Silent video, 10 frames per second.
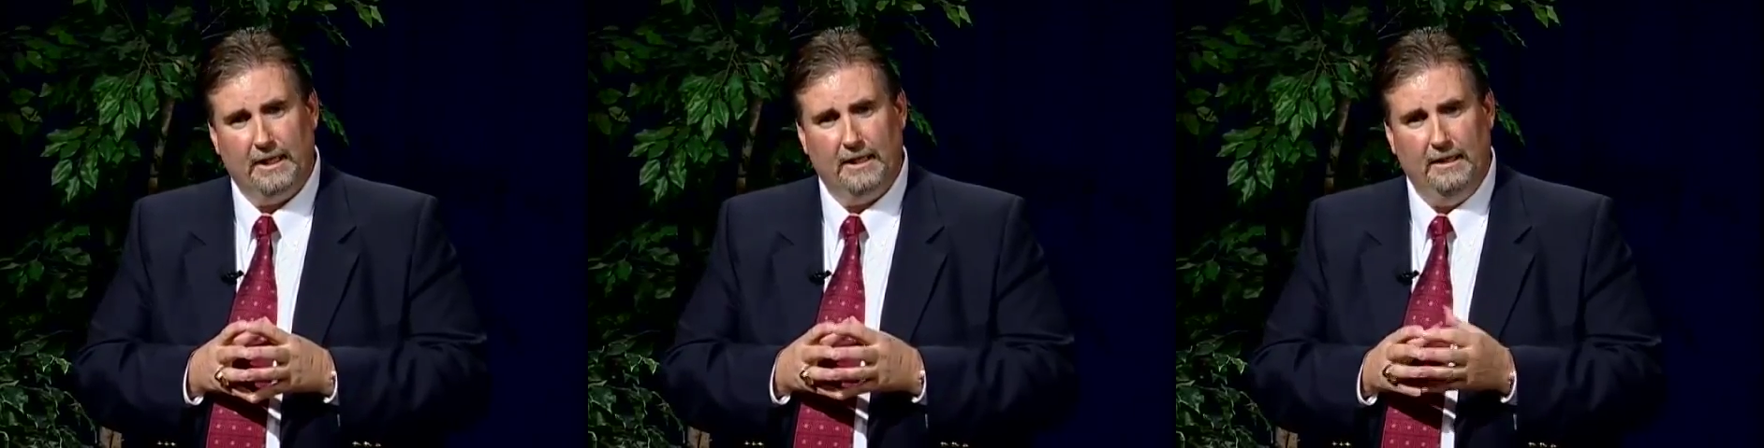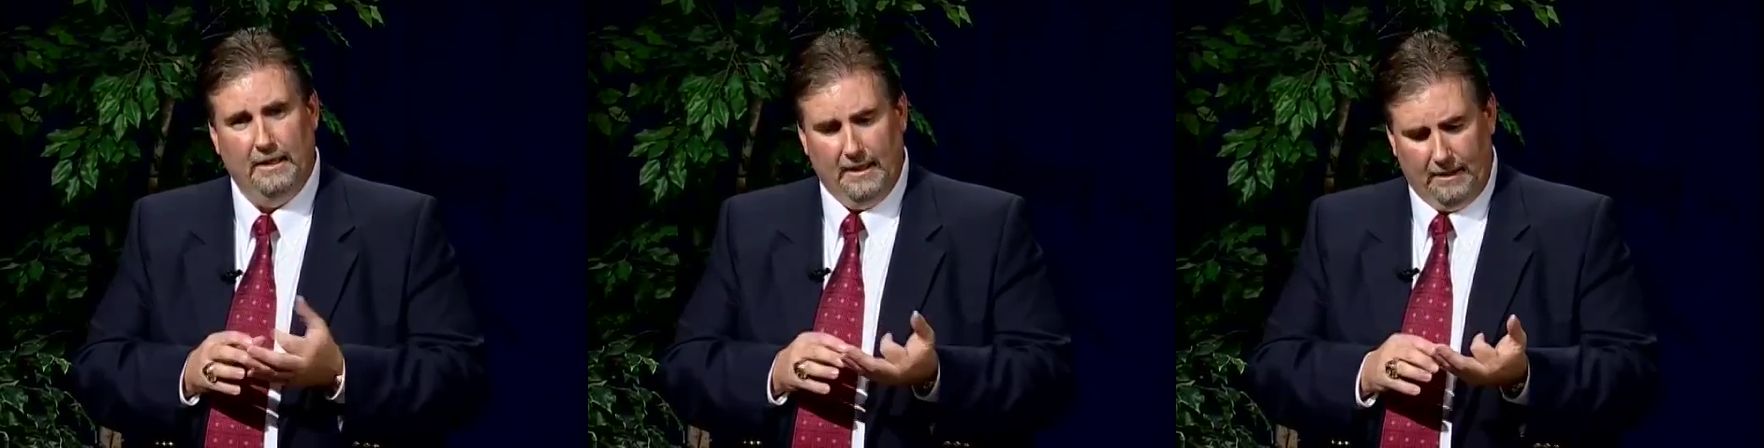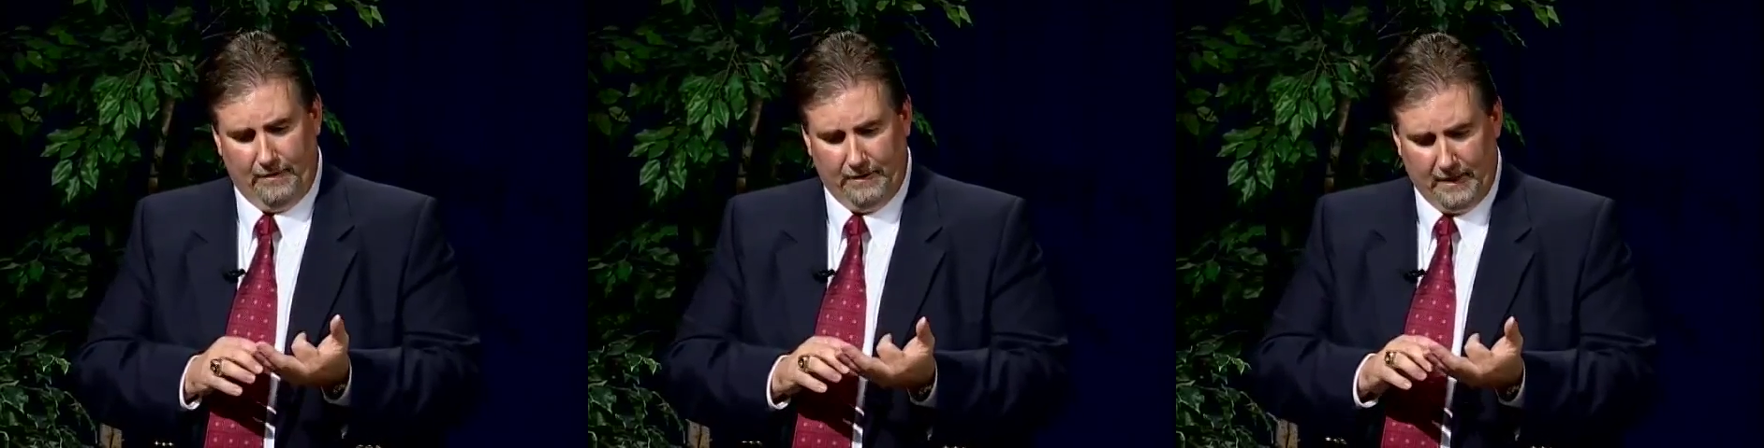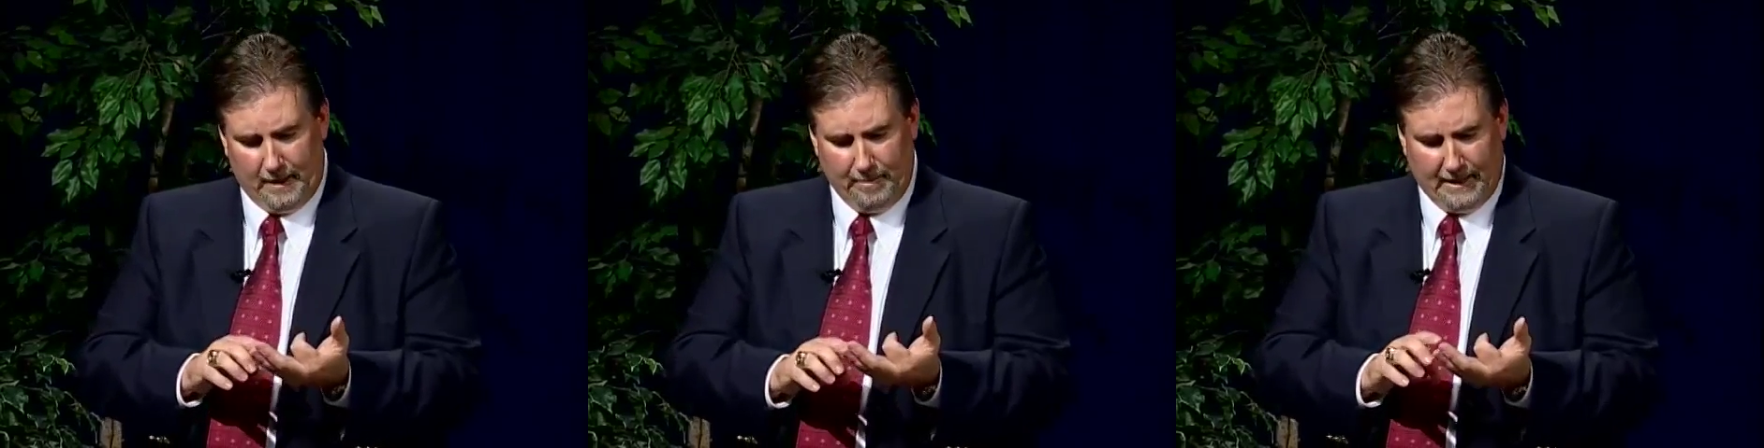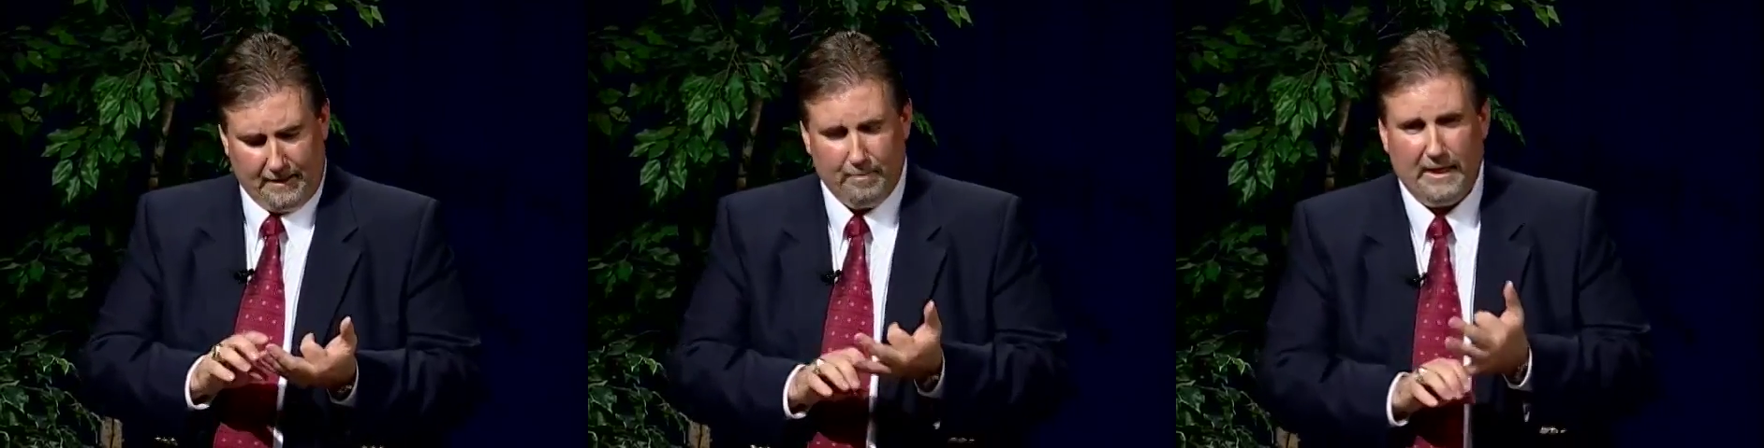And if you think
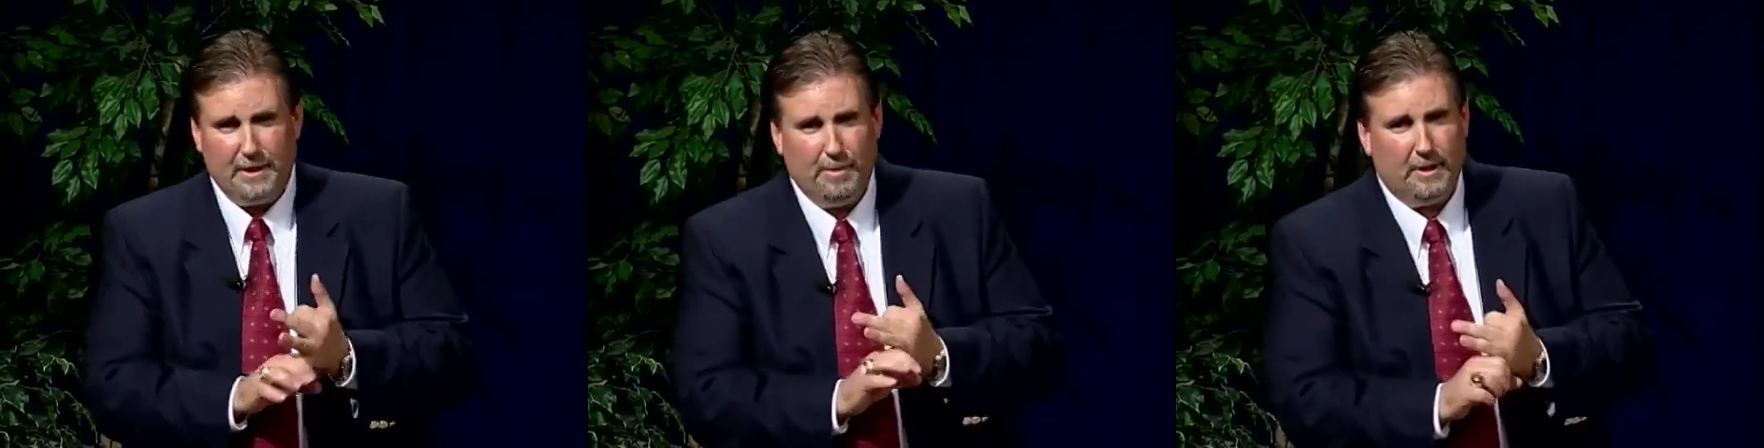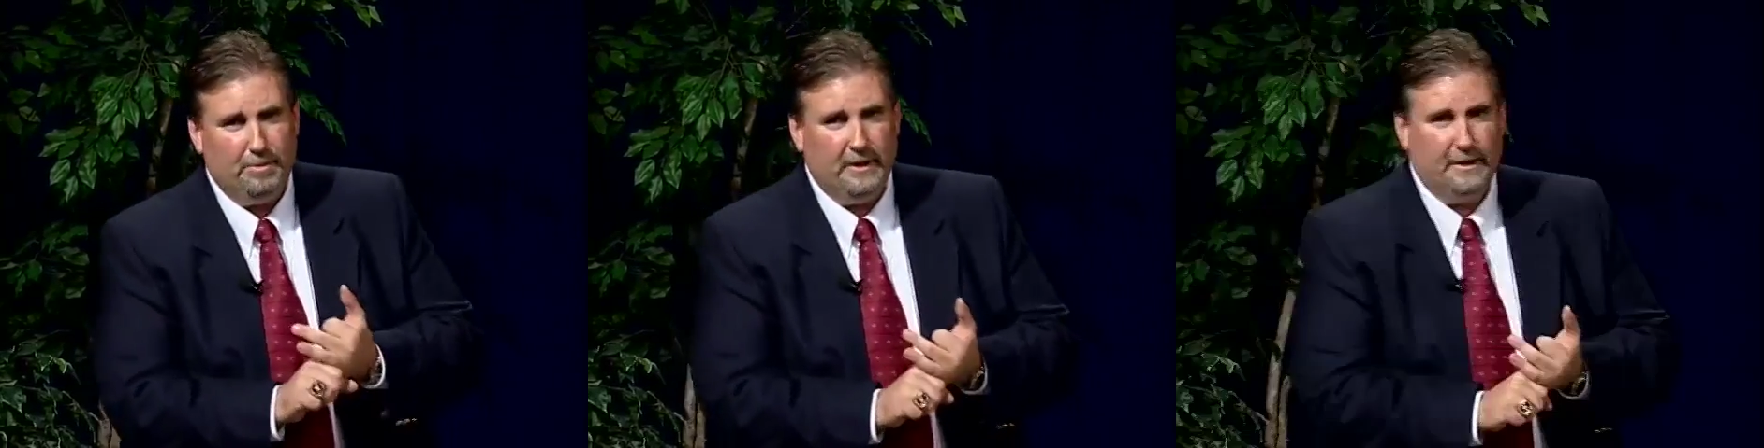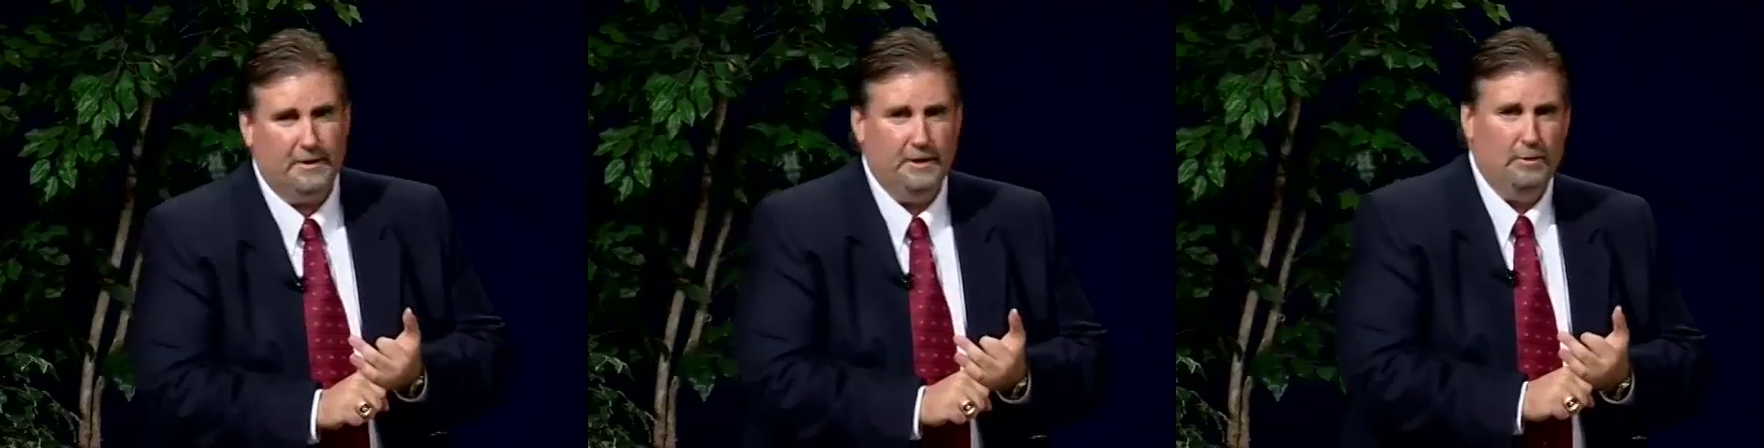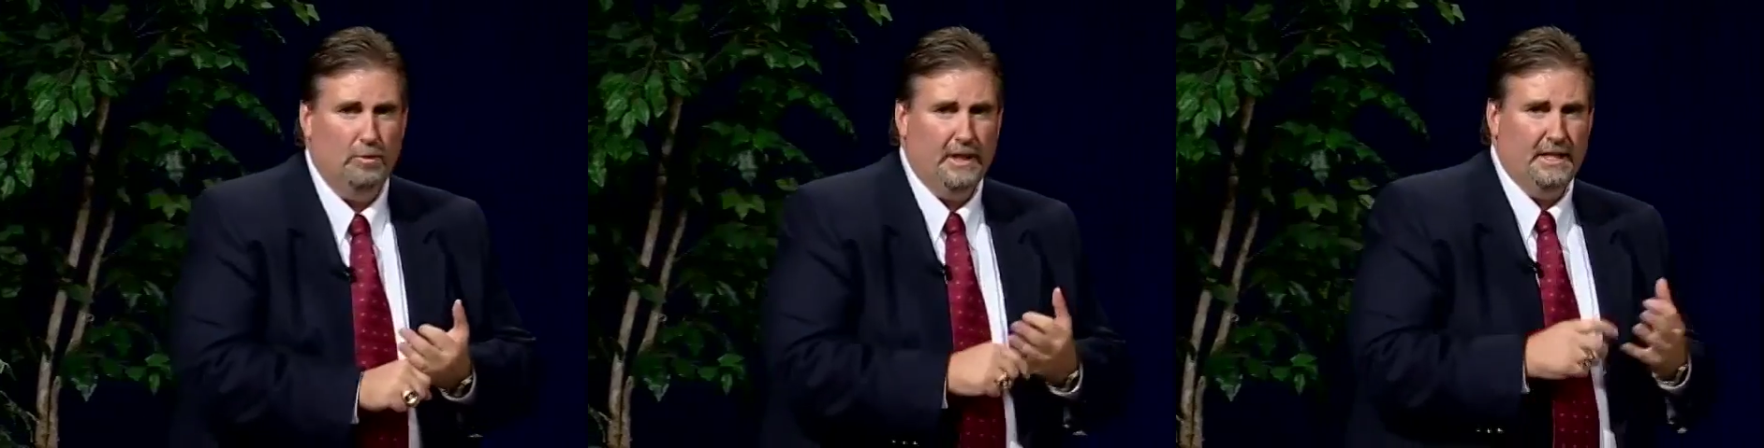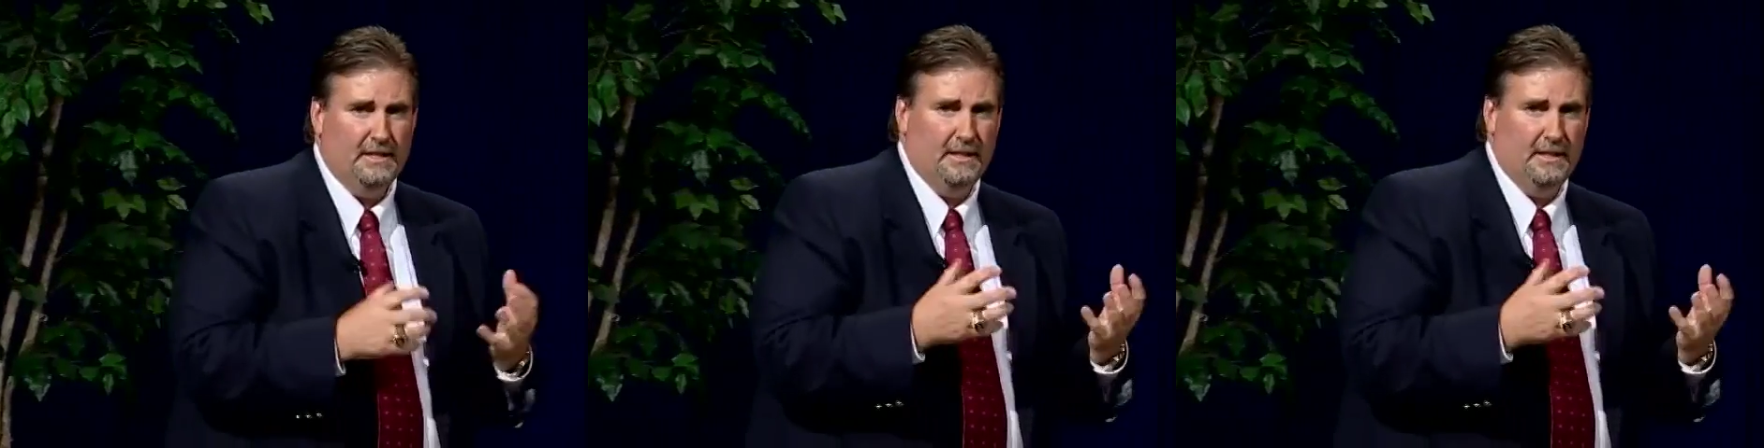about the baseball player too, what is